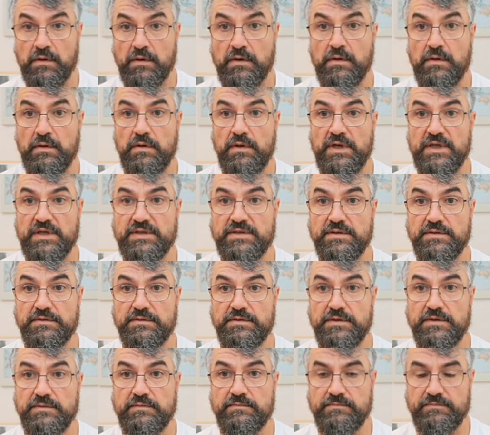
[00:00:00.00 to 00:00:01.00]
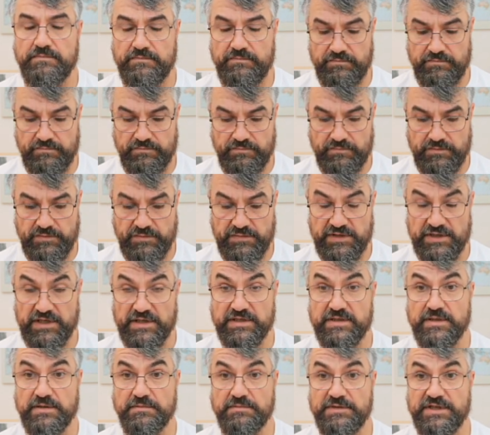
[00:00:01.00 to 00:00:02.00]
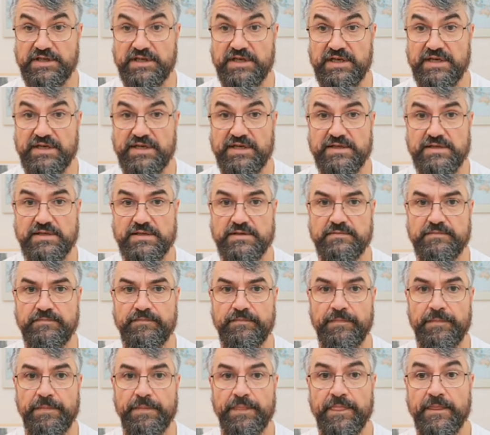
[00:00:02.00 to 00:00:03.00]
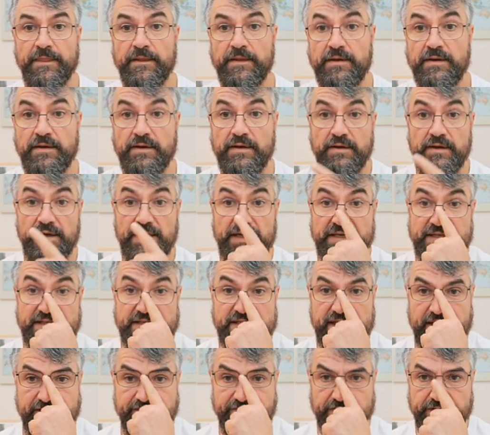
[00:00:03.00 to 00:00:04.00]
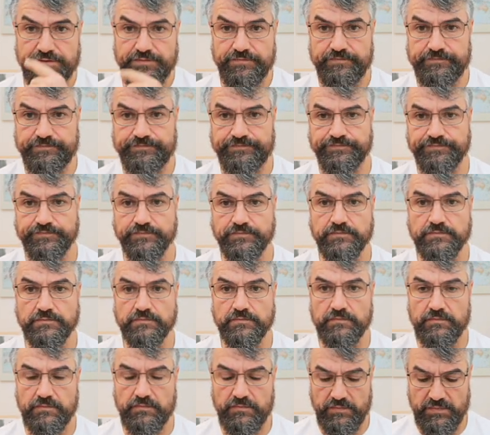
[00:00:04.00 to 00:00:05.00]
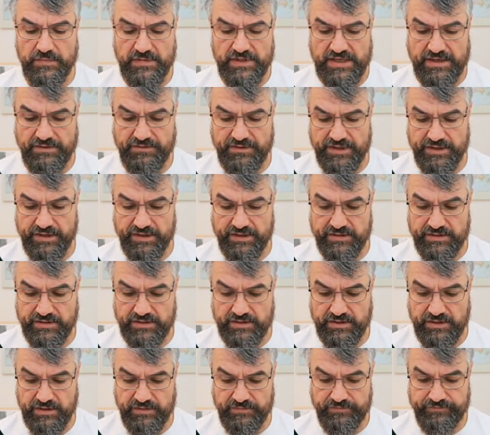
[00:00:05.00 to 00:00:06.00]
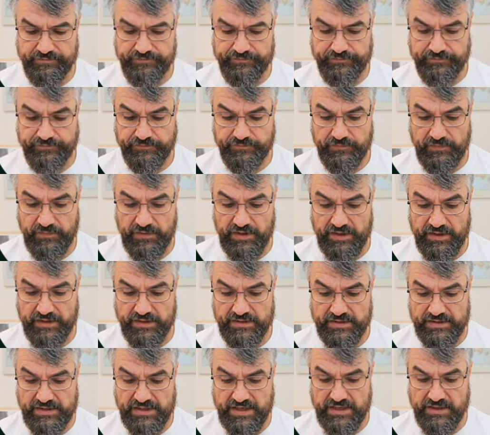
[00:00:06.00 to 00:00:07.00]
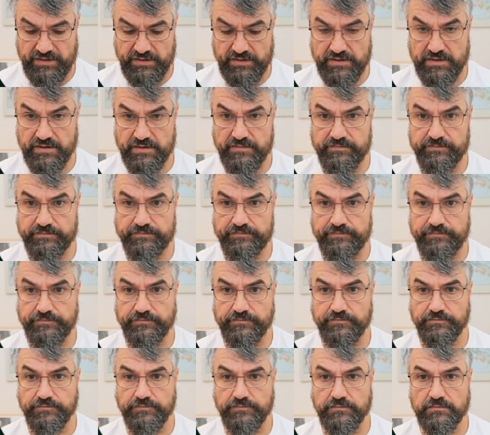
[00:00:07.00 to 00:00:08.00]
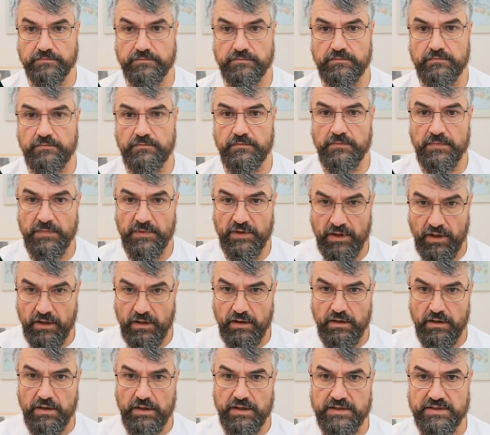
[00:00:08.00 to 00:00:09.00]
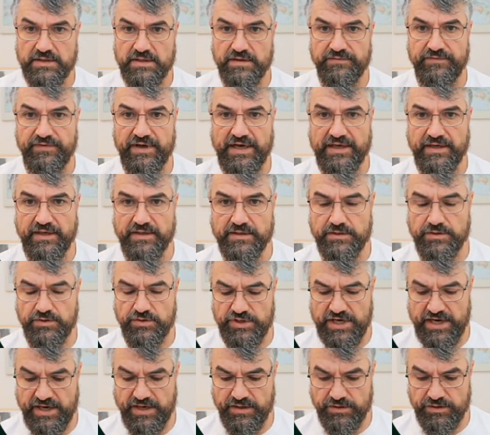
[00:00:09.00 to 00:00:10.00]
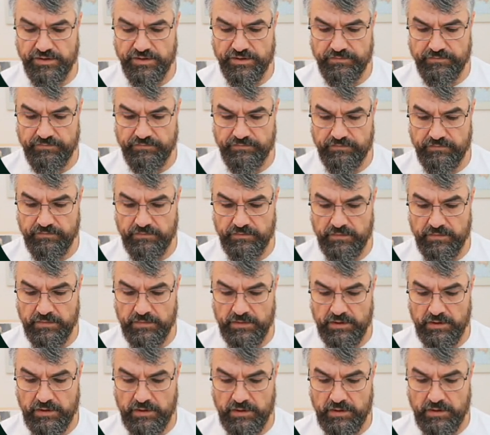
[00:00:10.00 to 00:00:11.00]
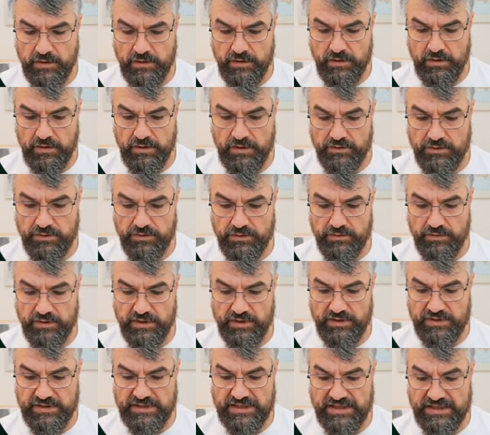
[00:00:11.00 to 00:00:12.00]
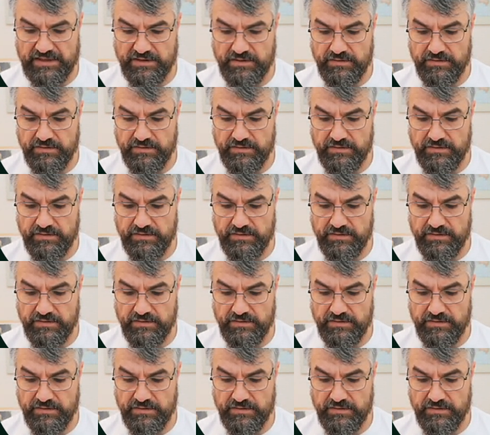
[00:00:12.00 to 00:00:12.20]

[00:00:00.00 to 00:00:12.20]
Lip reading: Let's say we say something like this. I save it. Now I can see git status. I can see file is changed. I can do git add,